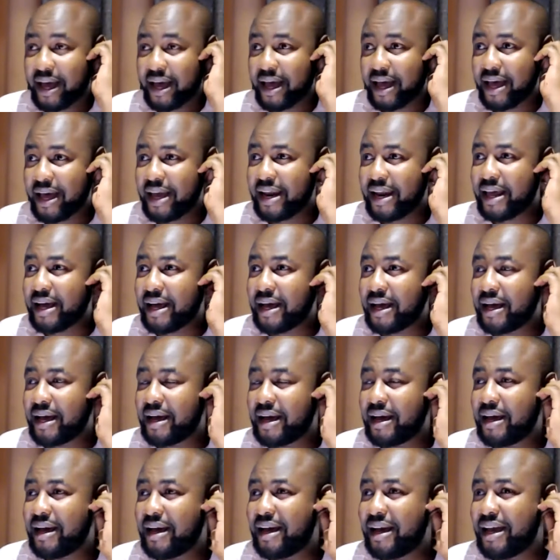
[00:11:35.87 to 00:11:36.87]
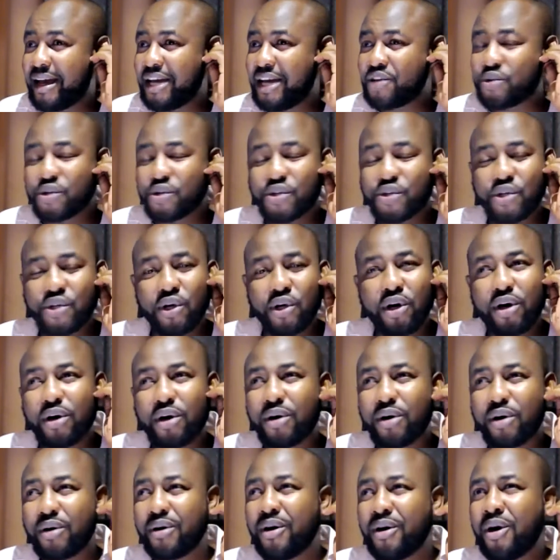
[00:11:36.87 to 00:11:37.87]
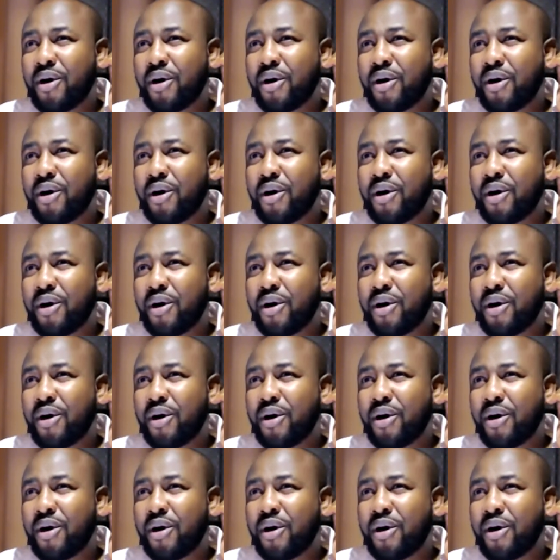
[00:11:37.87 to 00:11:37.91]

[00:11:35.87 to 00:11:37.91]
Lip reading: And it was so